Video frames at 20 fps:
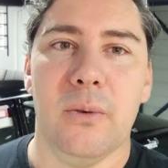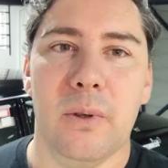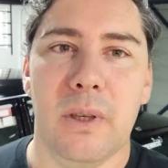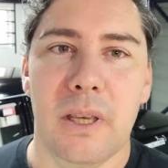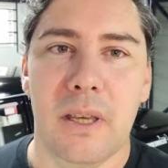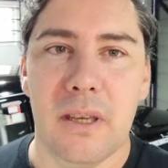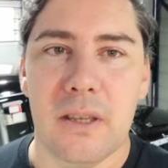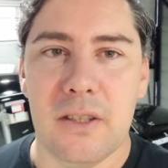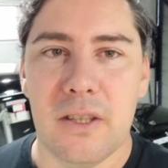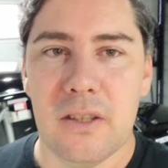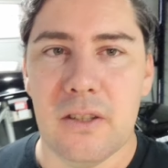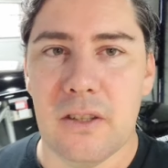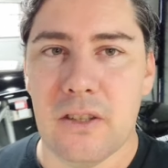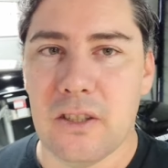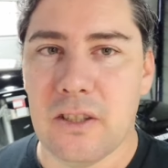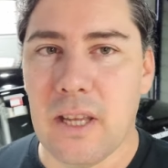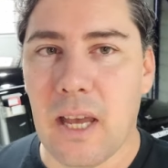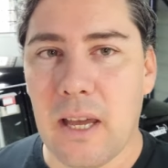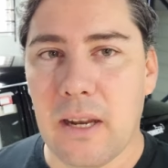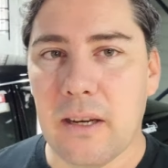year since it
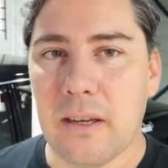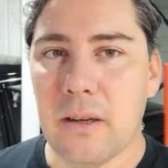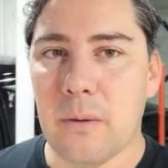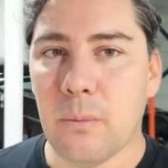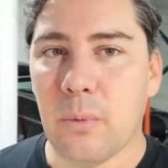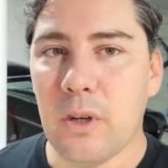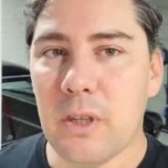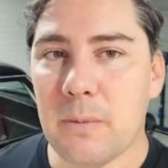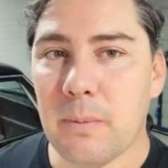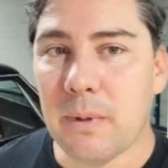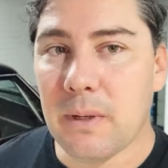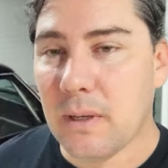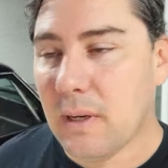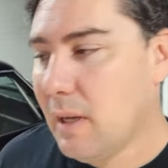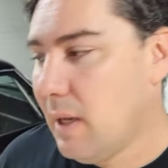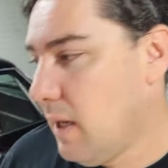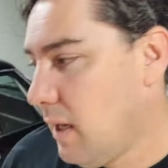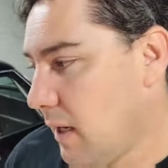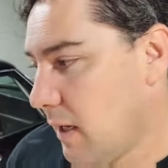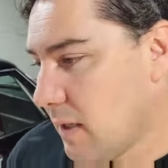started in Brisbane.
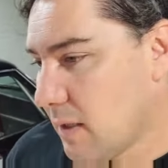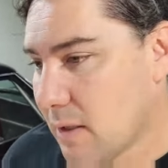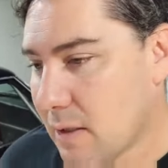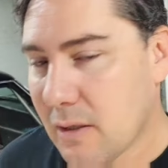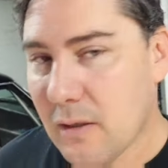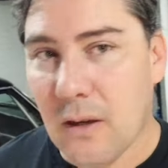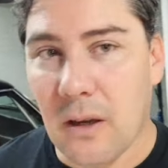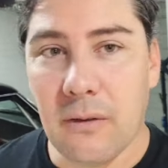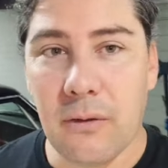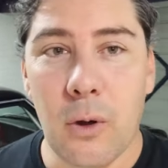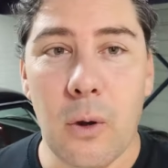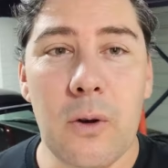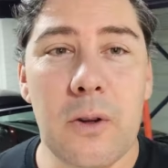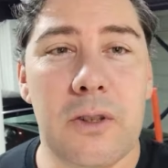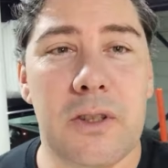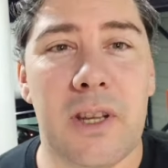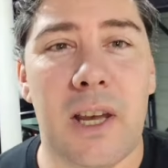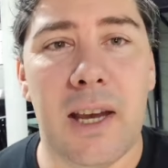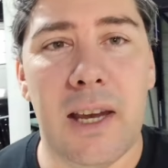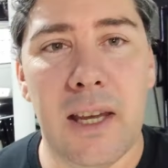And I've got to
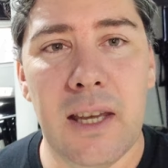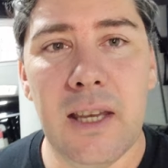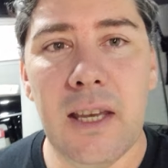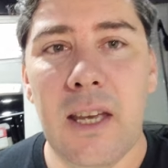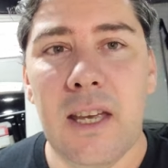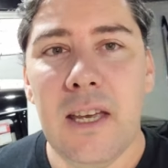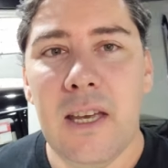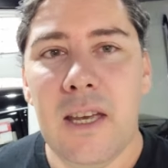say,